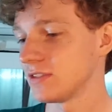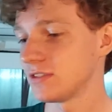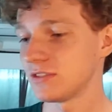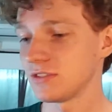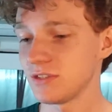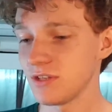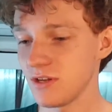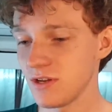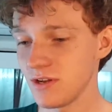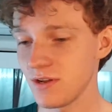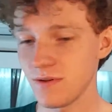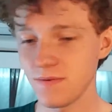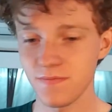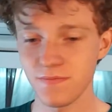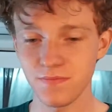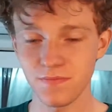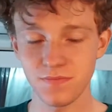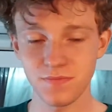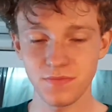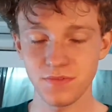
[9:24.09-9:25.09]
So
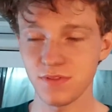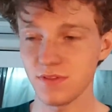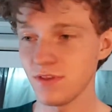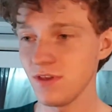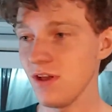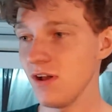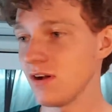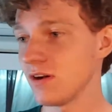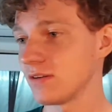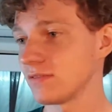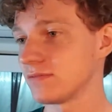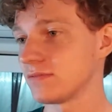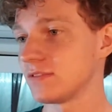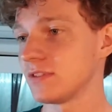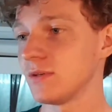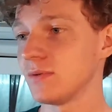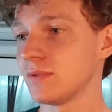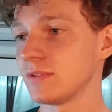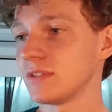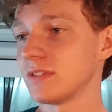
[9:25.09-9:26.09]
yeah,
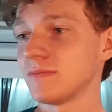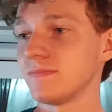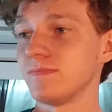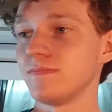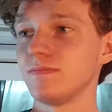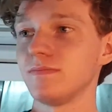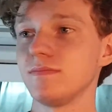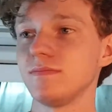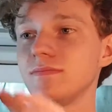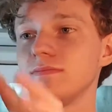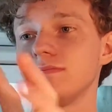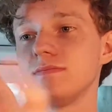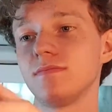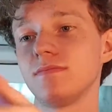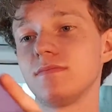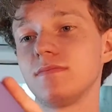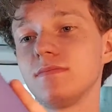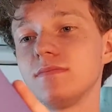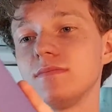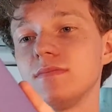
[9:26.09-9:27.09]
it was a
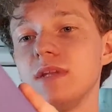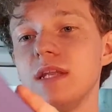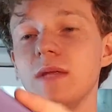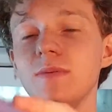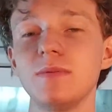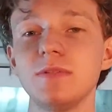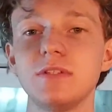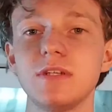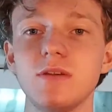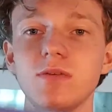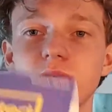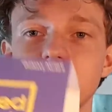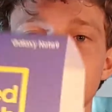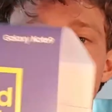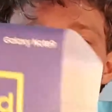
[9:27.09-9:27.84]
limited launch